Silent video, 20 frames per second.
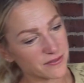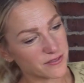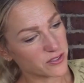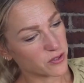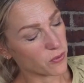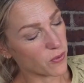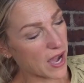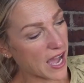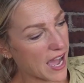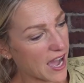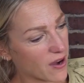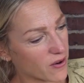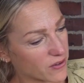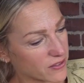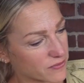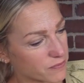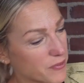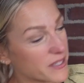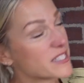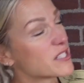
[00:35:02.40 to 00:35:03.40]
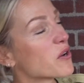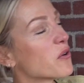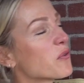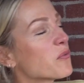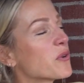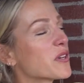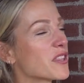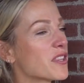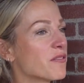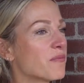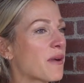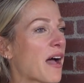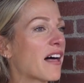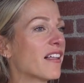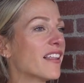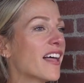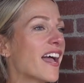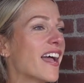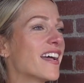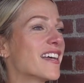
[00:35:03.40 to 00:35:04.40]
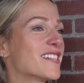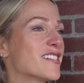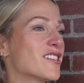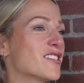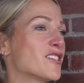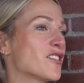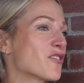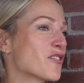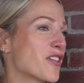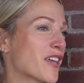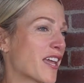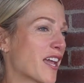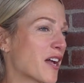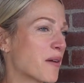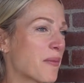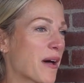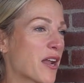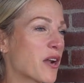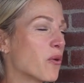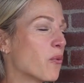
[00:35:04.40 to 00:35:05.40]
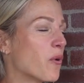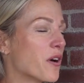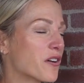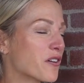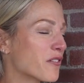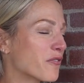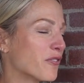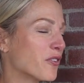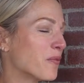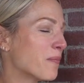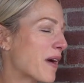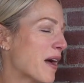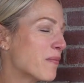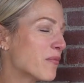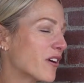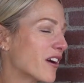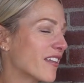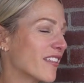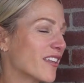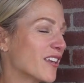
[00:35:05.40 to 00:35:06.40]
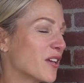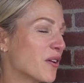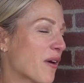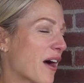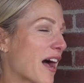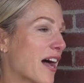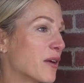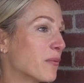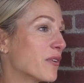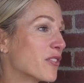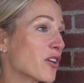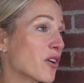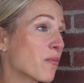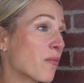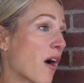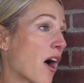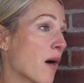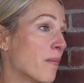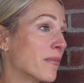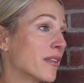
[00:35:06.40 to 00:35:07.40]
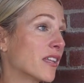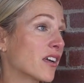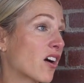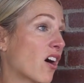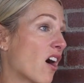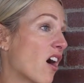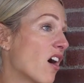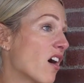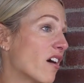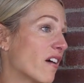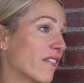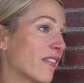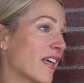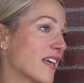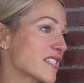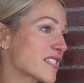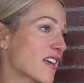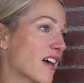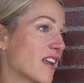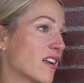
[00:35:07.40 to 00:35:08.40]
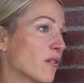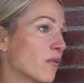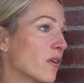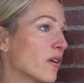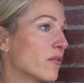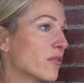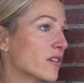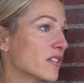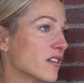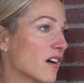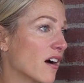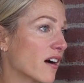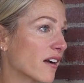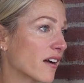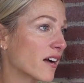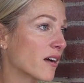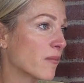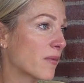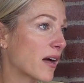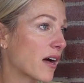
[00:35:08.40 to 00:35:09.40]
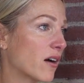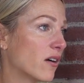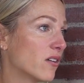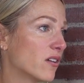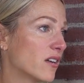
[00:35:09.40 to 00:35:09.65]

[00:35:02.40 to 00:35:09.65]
wow. But so with the ballet, it's just you're thinking about a wonderful memory that you had with your mom in the car, and that's kind of what we're talking about.